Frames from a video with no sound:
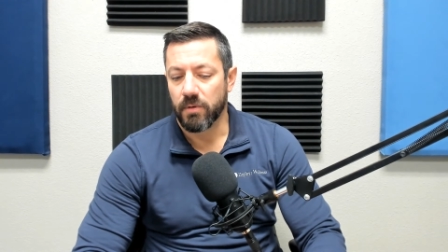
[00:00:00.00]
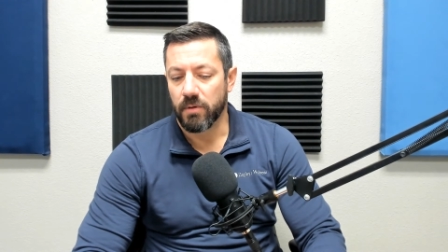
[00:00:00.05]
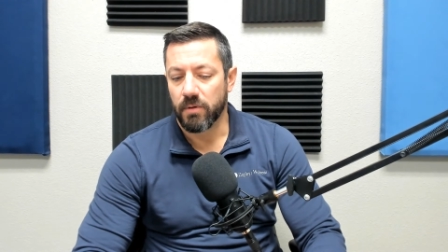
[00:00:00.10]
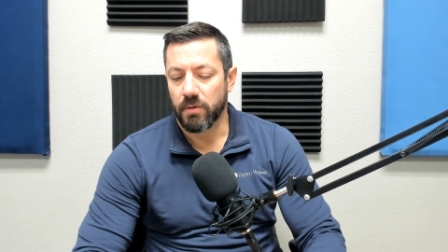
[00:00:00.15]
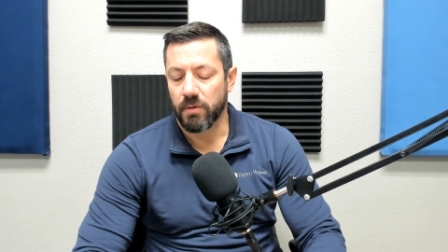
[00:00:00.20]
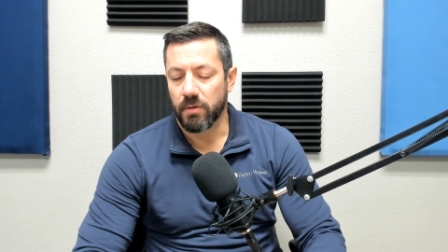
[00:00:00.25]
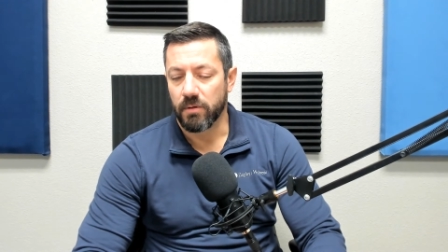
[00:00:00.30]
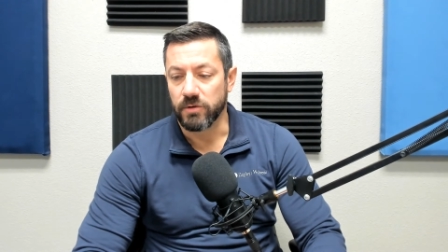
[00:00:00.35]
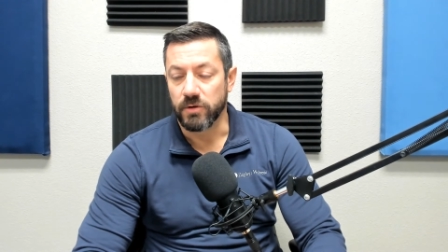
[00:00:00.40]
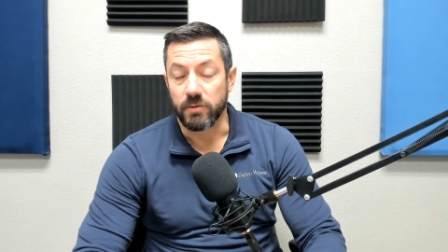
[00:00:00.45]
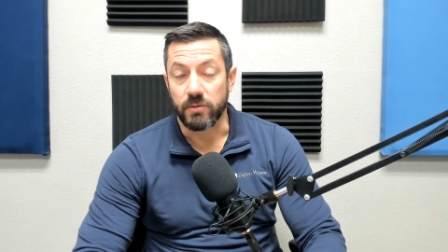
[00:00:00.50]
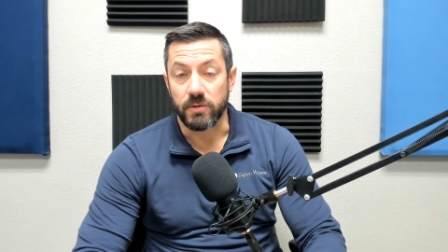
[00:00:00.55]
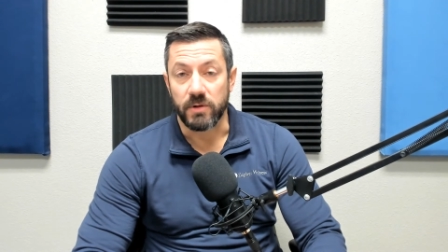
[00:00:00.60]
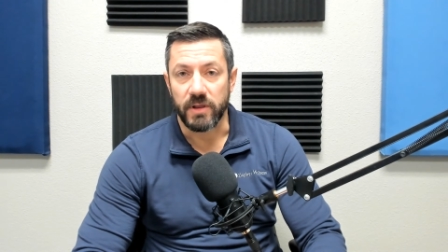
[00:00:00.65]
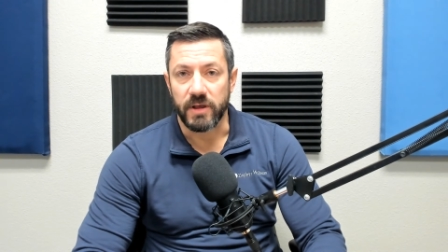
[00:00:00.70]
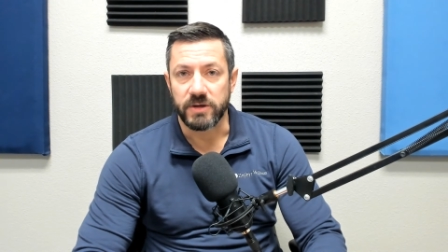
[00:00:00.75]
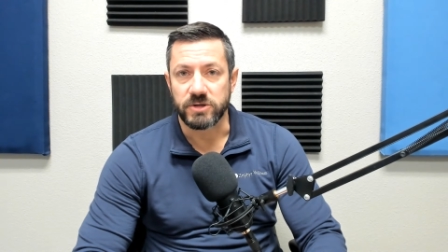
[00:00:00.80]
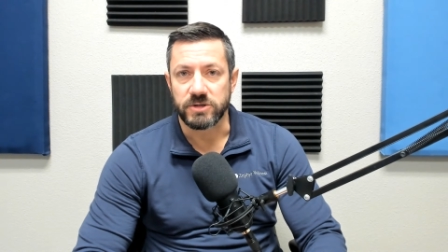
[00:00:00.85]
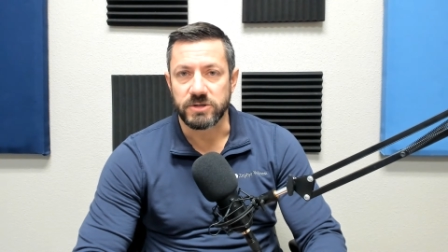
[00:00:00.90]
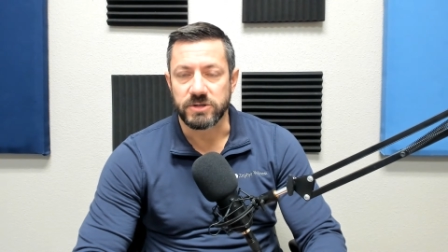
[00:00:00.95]
new
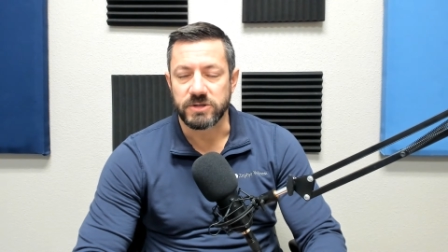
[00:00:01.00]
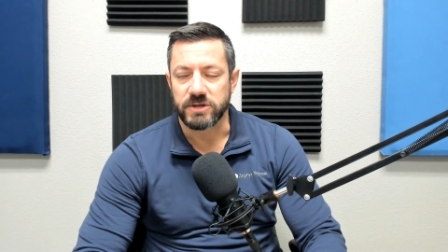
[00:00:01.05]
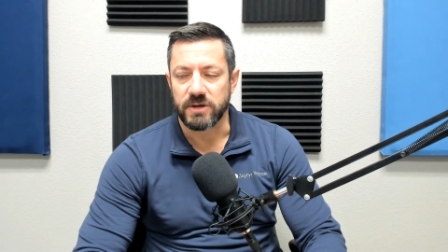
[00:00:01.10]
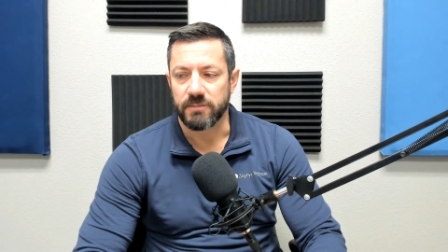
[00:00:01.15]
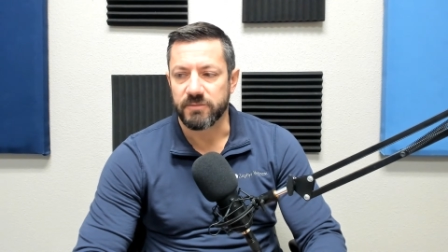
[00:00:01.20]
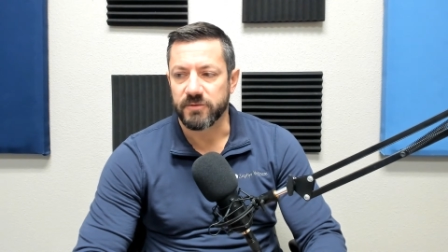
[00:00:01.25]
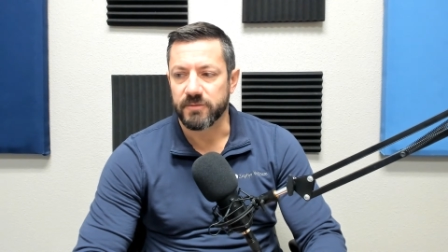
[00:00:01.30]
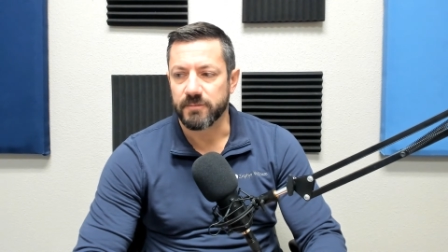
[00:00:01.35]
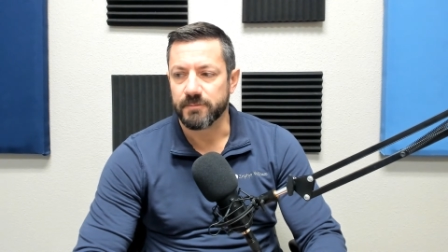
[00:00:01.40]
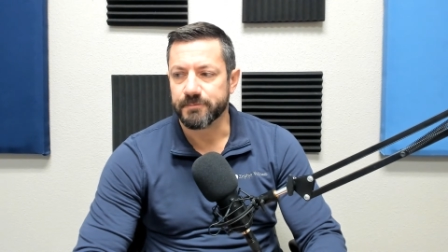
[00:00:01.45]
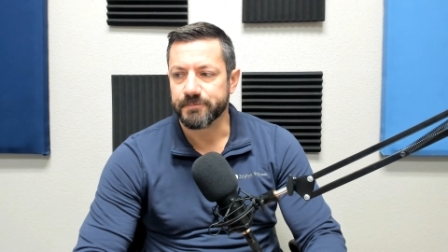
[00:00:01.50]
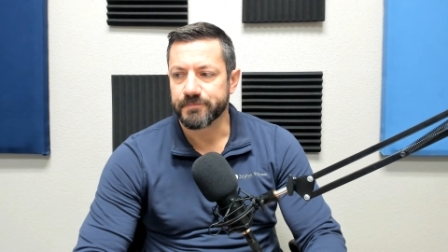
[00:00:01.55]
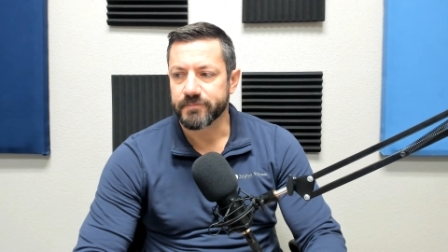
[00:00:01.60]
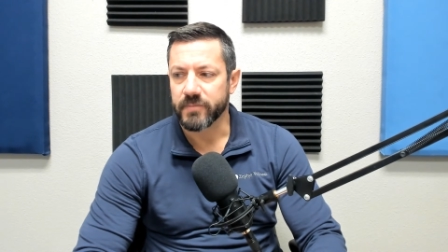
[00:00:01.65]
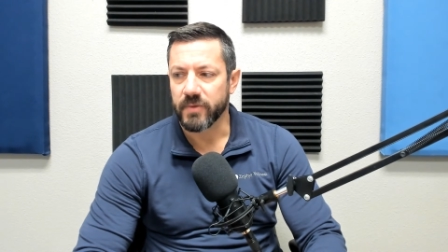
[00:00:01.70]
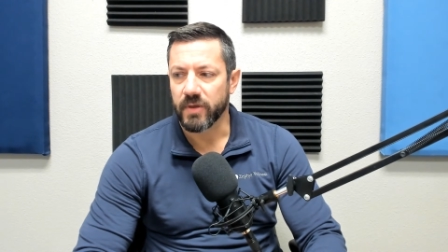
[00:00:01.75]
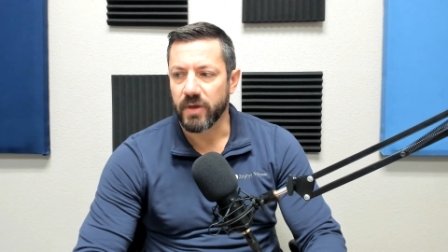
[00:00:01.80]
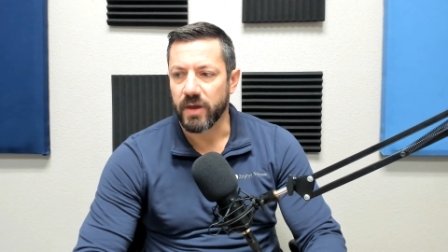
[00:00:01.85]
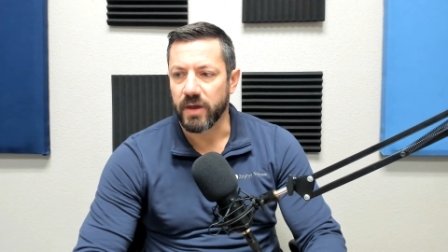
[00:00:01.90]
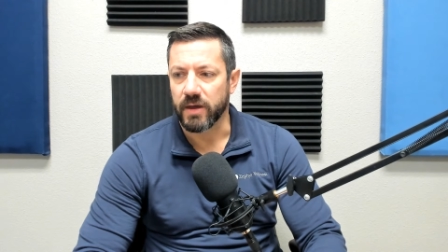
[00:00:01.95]
relationships,
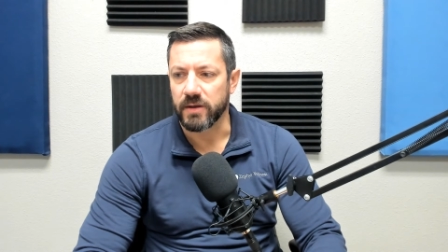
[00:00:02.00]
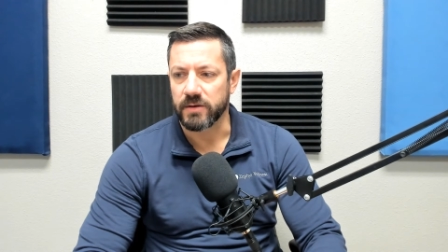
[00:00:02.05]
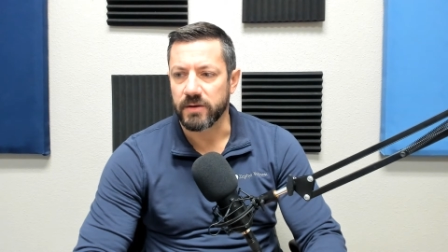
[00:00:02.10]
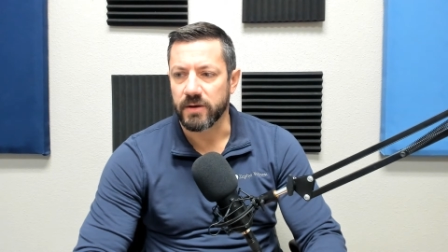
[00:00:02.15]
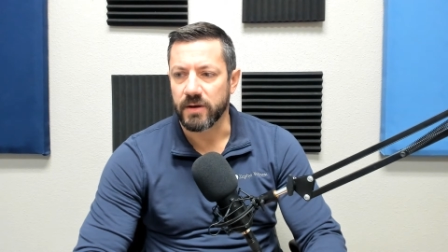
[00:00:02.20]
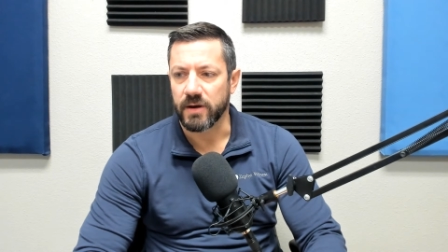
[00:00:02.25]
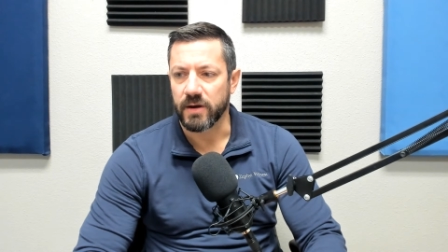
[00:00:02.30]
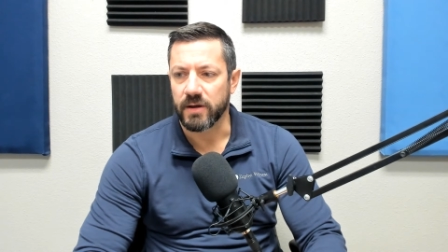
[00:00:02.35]
and, uh,